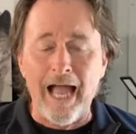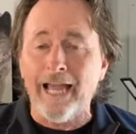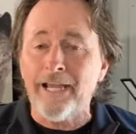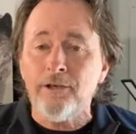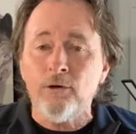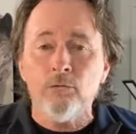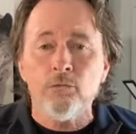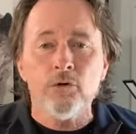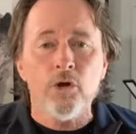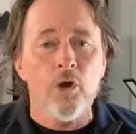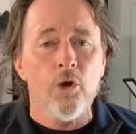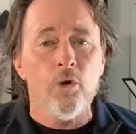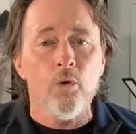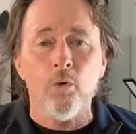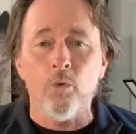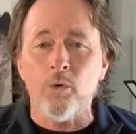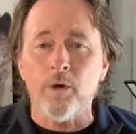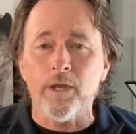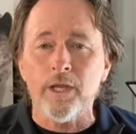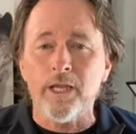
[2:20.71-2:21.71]
I don't
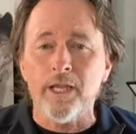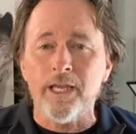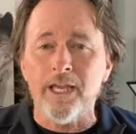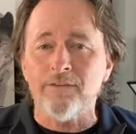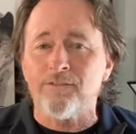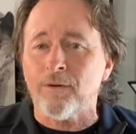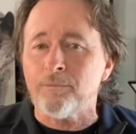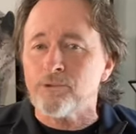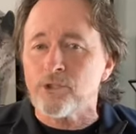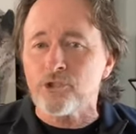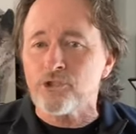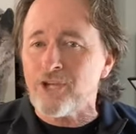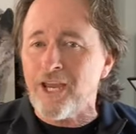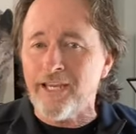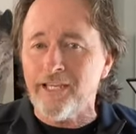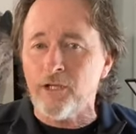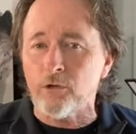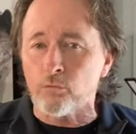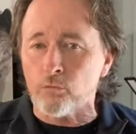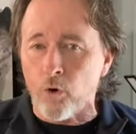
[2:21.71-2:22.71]
know if I'm just
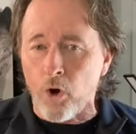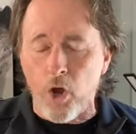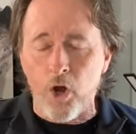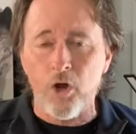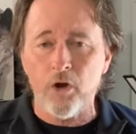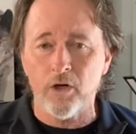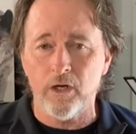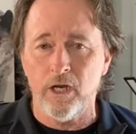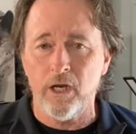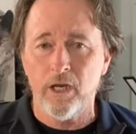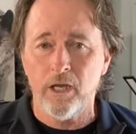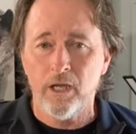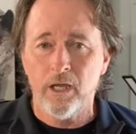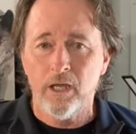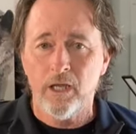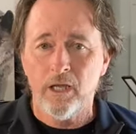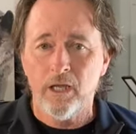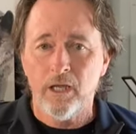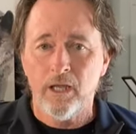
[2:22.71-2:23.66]
saying it wrong,